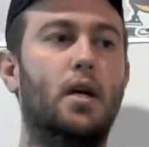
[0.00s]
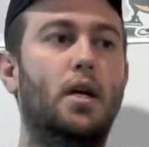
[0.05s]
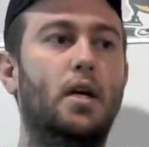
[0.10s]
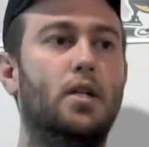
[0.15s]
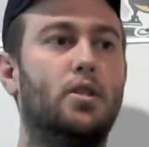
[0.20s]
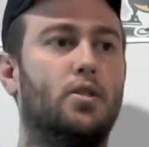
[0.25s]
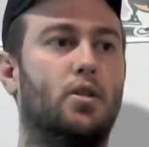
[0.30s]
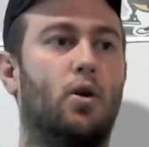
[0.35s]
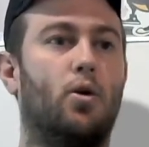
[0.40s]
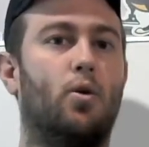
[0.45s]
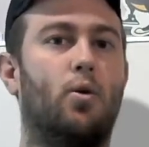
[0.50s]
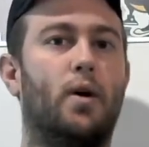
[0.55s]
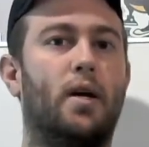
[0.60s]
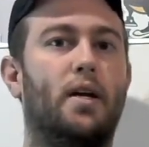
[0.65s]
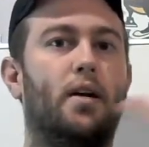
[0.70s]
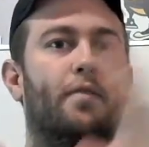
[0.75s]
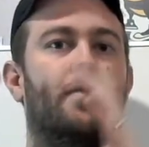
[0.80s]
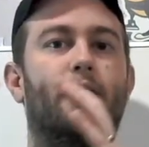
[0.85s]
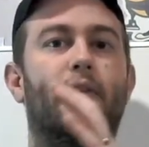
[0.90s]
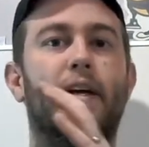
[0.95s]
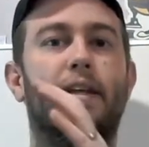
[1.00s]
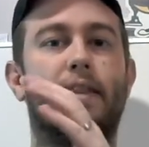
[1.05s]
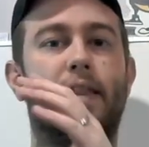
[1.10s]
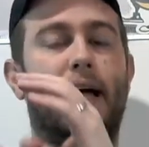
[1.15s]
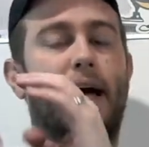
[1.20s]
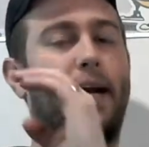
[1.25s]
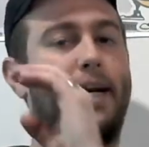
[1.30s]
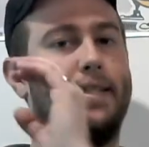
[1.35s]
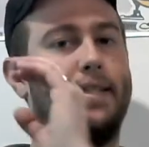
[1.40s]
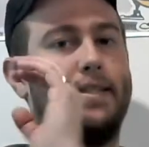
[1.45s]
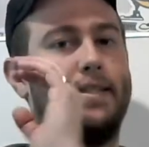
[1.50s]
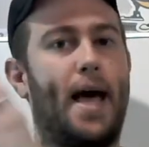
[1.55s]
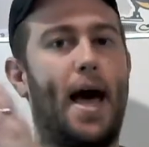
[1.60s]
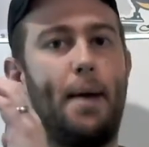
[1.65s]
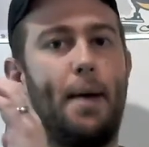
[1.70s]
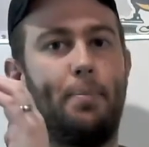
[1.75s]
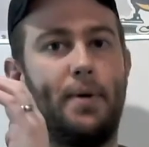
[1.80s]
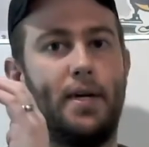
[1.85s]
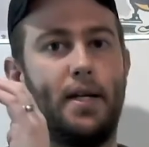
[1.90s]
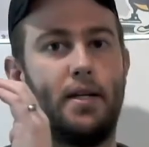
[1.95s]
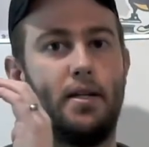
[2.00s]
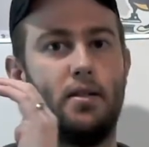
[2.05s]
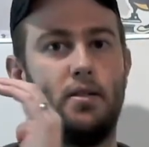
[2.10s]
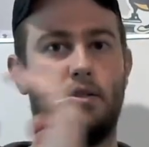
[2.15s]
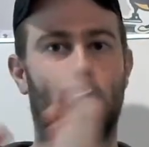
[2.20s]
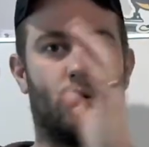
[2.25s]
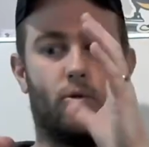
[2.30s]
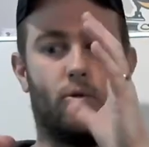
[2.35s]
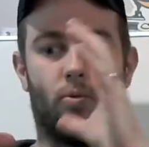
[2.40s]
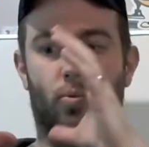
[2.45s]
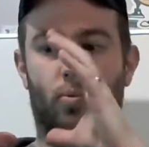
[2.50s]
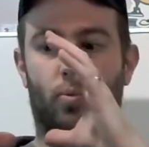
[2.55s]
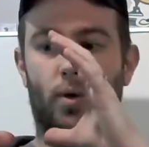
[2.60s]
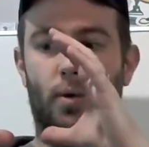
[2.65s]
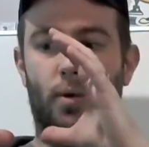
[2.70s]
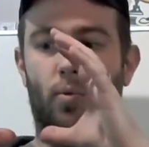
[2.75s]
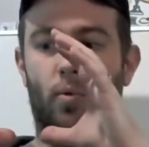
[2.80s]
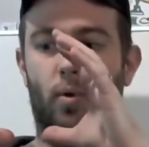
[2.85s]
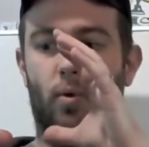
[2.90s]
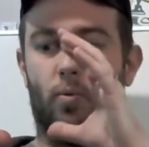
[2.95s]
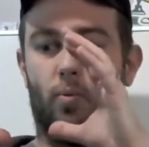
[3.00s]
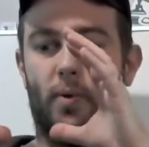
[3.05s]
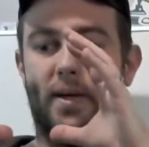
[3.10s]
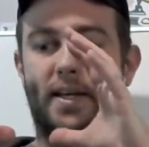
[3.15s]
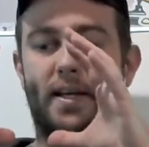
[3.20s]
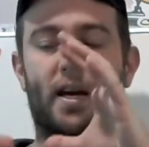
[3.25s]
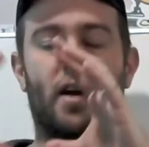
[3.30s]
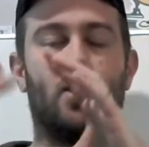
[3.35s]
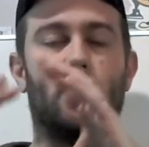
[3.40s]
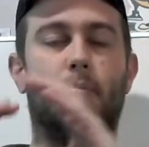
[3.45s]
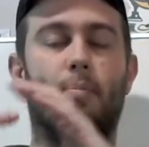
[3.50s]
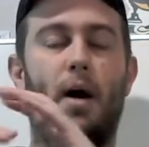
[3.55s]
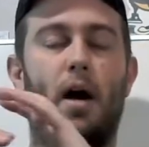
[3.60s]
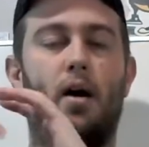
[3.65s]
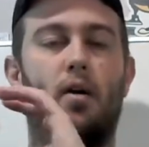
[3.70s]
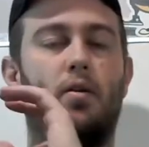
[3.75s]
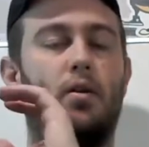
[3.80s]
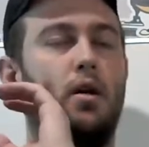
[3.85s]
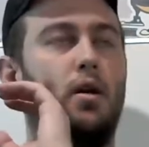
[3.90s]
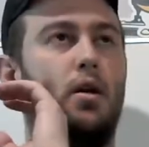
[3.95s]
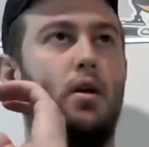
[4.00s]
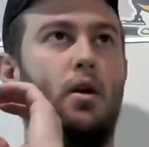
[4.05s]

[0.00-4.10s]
So an event that is happening, so we care about